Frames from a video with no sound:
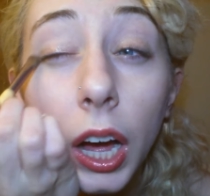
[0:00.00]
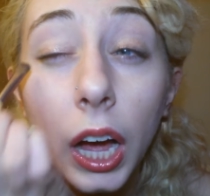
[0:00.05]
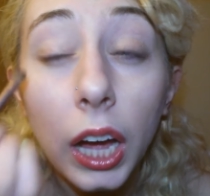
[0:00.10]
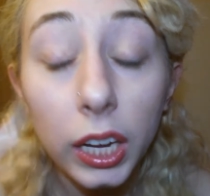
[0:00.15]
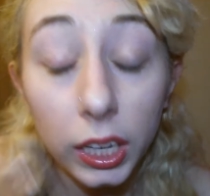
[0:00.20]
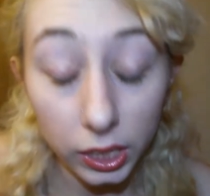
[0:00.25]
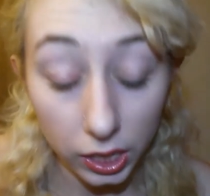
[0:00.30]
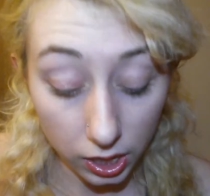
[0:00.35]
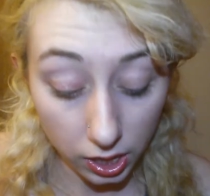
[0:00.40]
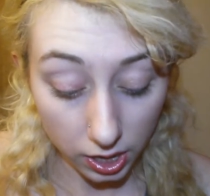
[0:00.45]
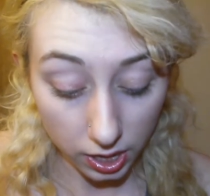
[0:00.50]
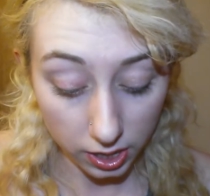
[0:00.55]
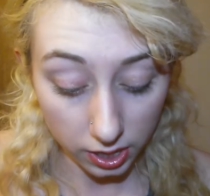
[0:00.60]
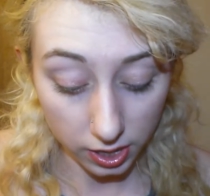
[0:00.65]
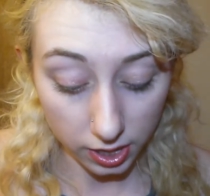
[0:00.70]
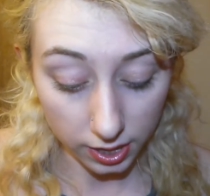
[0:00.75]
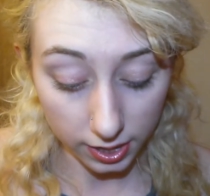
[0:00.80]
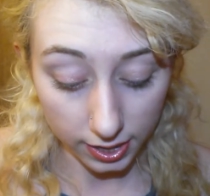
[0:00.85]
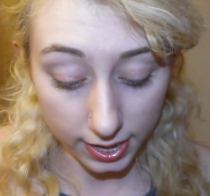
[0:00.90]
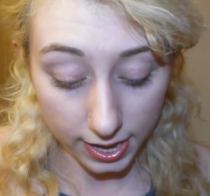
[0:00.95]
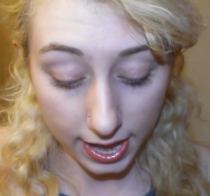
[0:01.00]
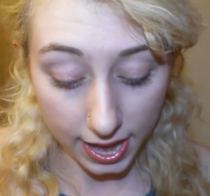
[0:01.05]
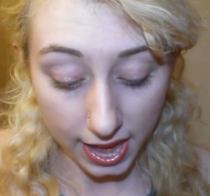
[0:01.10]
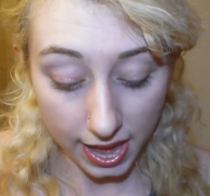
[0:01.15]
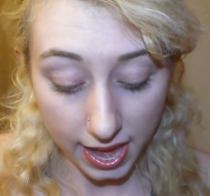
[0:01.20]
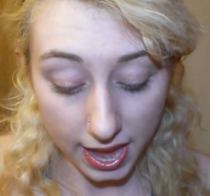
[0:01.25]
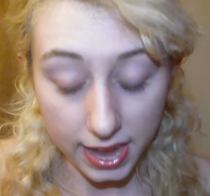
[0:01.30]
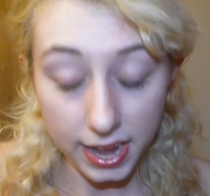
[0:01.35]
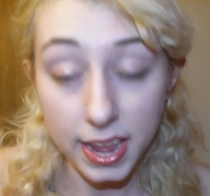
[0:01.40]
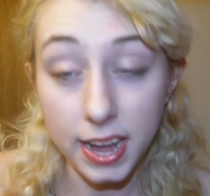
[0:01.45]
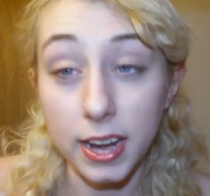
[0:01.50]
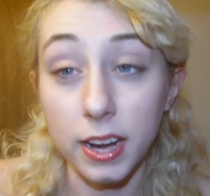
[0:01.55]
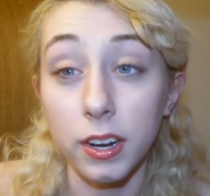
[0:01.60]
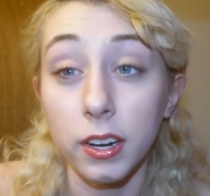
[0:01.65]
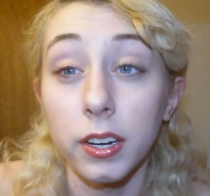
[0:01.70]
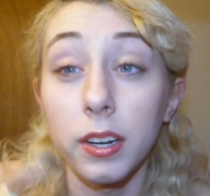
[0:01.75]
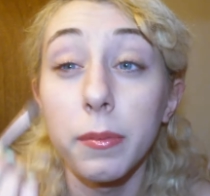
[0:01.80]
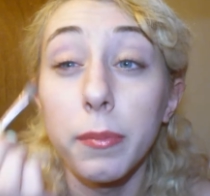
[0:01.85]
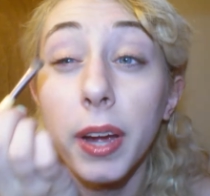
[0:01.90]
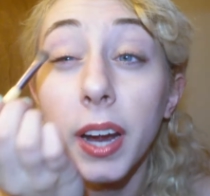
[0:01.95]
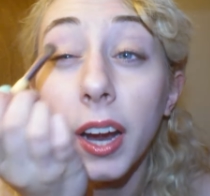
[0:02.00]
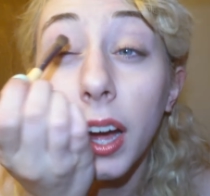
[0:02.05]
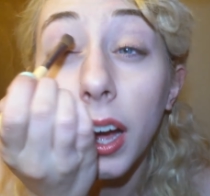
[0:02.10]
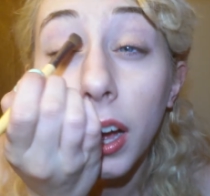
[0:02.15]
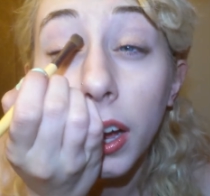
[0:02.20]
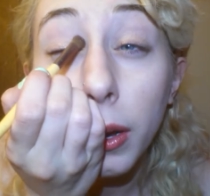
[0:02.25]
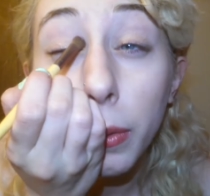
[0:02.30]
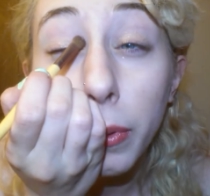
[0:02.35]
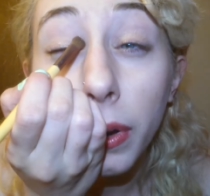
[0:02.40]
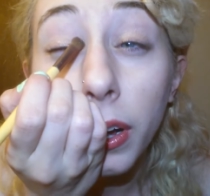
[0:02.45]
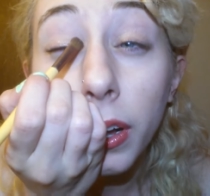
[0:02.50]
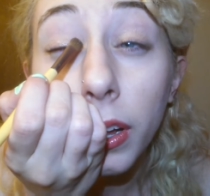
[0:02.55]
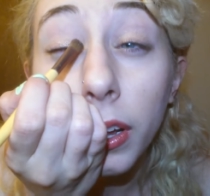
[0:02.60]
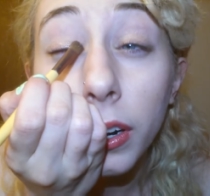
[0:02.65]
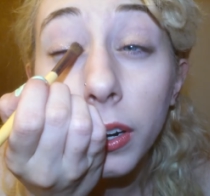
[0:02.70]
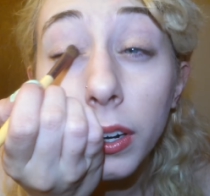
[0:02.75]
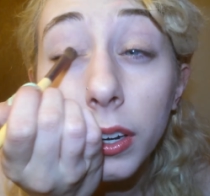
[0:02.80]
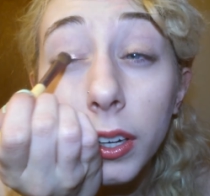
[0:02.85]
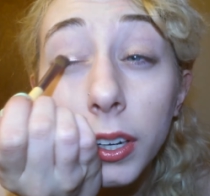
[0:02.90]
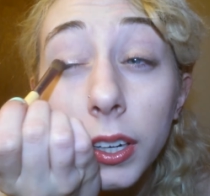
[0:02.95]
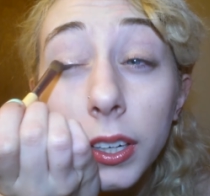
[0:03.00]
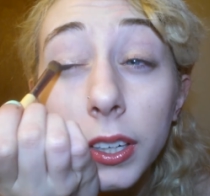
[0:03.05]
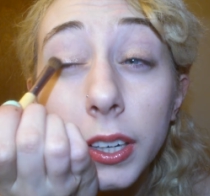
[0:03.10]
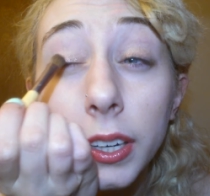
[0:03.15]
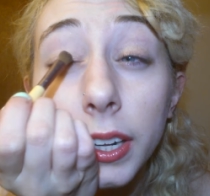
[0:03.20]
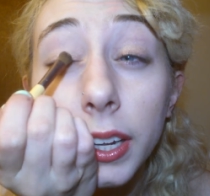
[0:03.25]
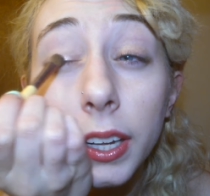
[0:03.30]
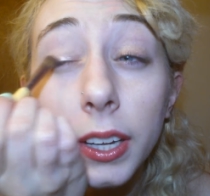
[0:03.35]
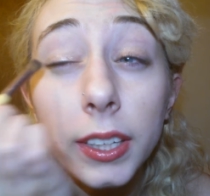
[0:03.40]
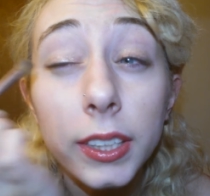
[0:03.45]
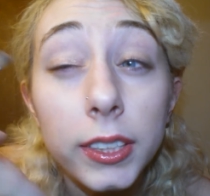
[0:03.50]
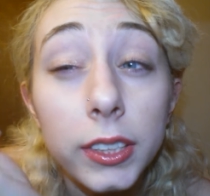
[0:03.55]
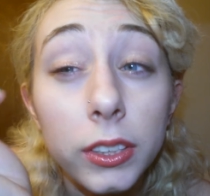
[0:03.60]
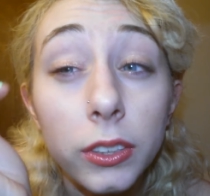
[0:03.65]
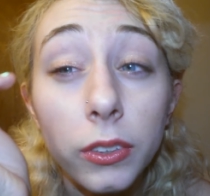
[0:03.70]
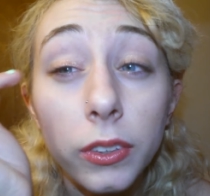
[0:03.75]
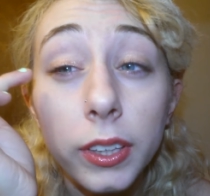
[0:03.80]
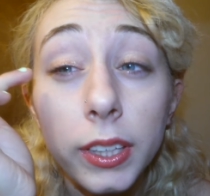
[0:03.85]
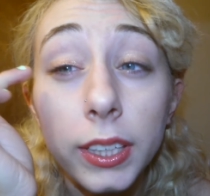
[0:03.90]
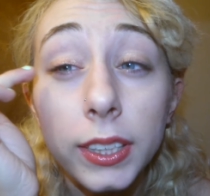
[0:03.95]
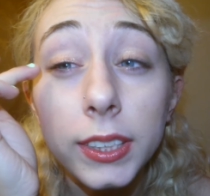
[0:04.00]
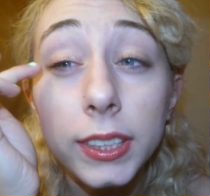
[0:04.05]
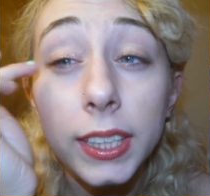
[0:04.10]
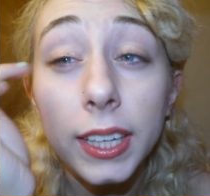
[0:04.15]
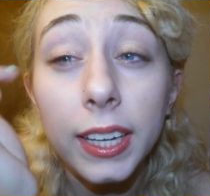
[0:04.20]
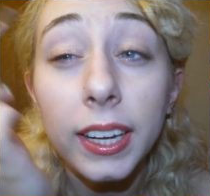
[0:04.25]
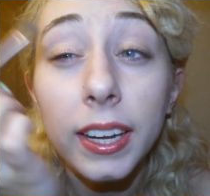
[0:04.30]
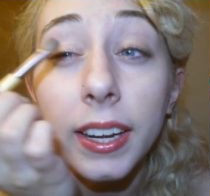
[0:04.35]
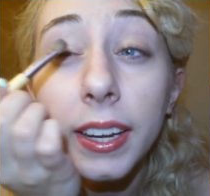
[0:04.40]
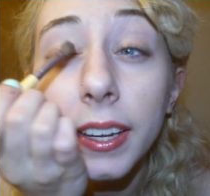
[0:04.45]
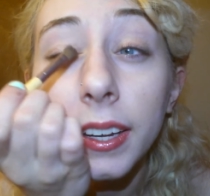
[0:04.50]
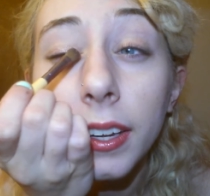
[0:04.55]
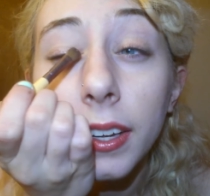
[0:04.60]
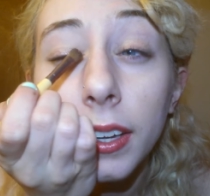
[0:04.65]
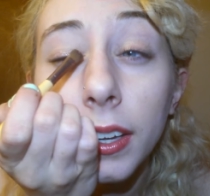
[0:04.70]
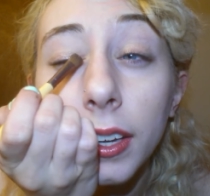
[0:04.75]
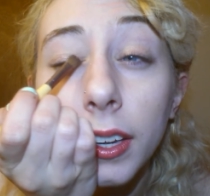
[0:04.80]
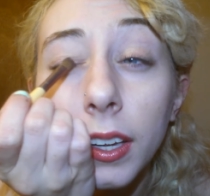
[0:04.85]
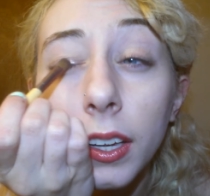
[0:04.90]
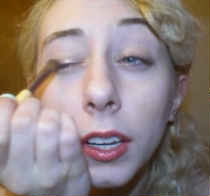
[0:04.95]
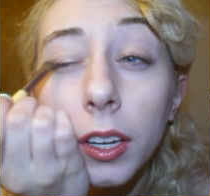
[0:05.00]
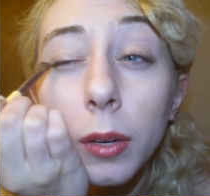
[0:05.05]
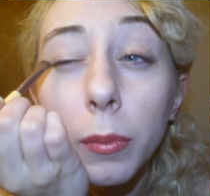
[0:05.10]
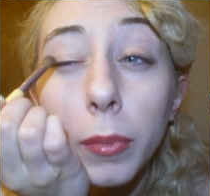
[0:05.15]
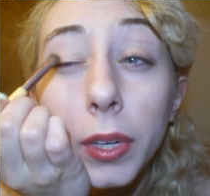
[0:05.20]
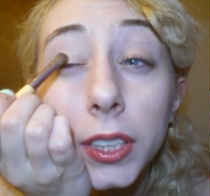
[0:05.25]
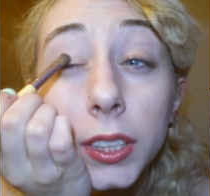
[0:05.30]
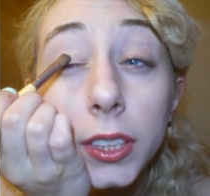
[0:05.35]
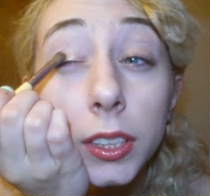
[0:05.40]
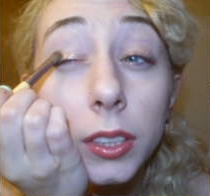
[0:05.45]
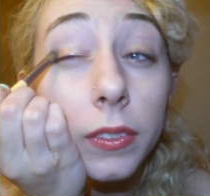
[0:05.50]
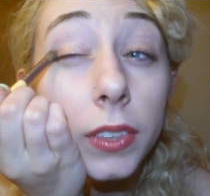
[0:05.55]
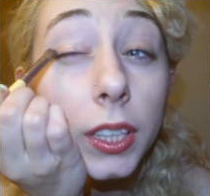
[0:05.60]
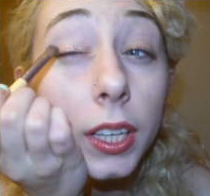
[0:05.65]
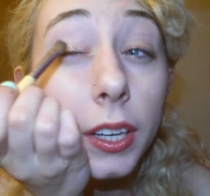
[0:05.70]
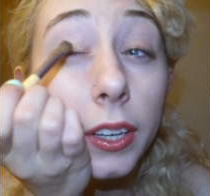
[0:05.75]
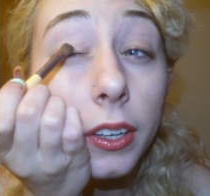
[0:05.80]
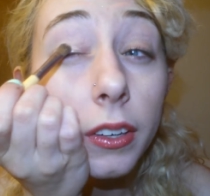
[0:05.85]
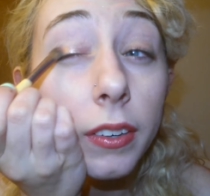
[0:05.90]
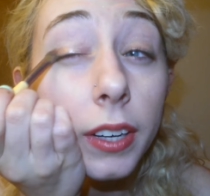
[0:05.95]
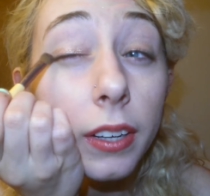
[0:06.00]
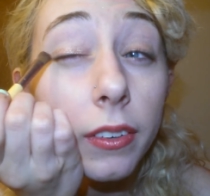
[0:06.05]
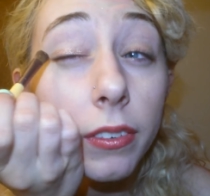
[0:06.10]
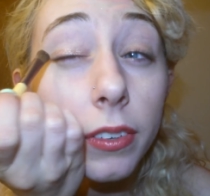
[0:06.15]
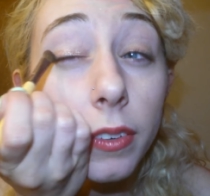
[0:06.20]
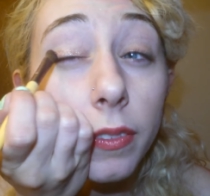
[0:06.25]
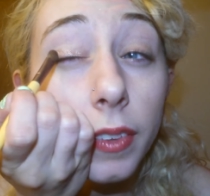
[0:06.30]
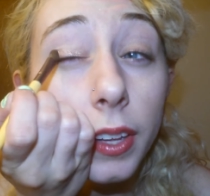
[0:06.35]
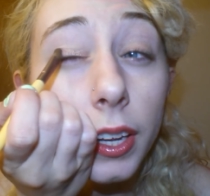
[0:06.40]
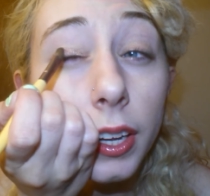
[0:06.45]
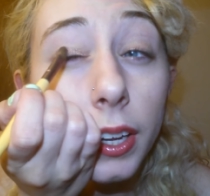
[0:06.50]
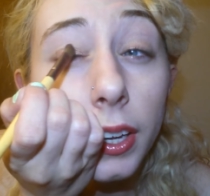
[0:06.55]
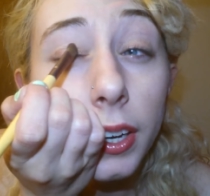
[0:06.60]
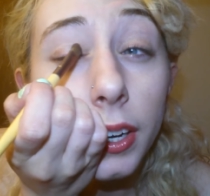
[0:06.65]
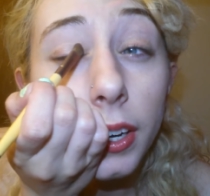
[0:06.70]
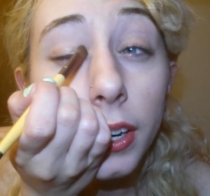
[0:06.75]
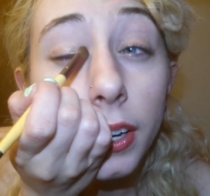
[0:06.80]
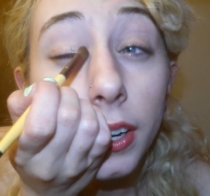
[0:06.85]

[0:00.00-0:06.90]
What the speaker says: I got a cat hair in my eyeball earlier today, so this eye might still be kind of red from that.